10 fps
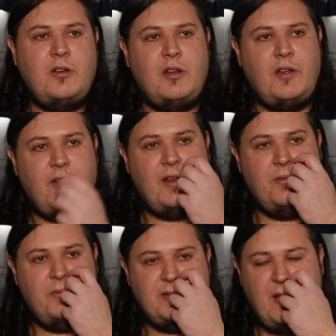On the other
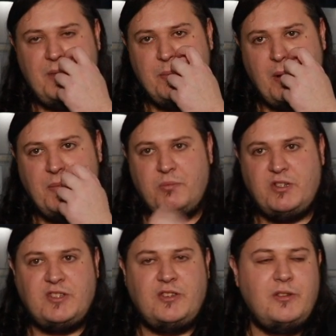hand, we zapped the mummy,
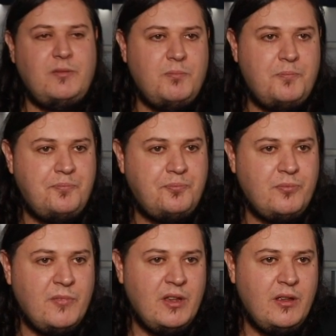which is good.
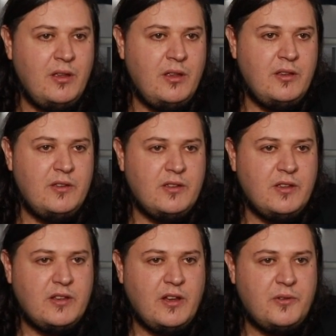
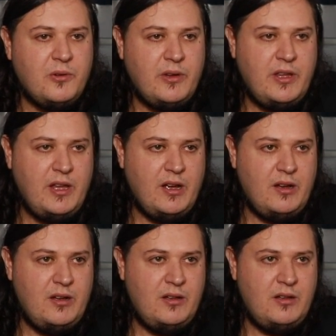So let's go through
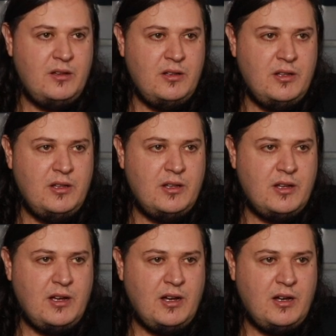here.
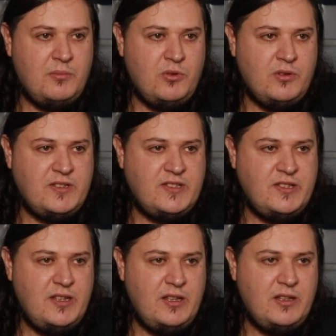Cardboard
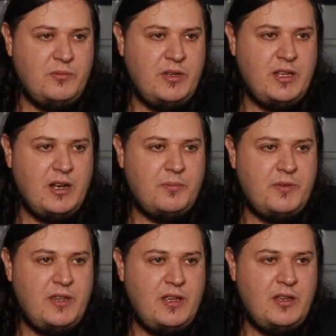City. Can we get up
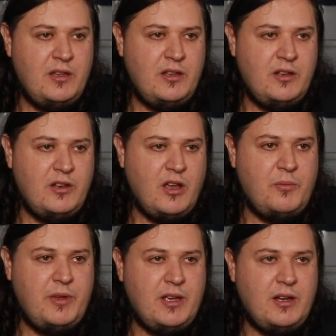there? No,
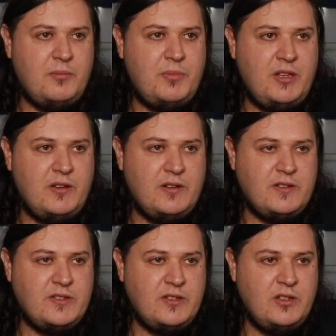we can't
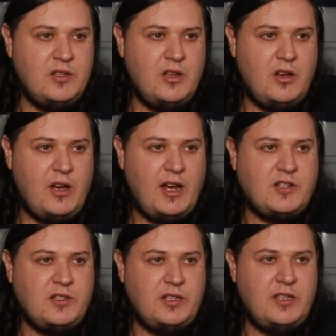because... Oh,
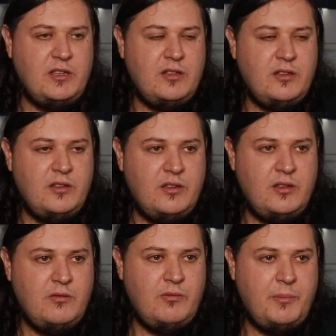actually,
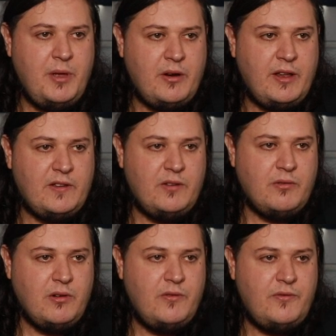we'll be able to get to the
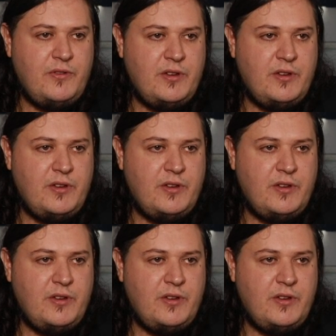roof.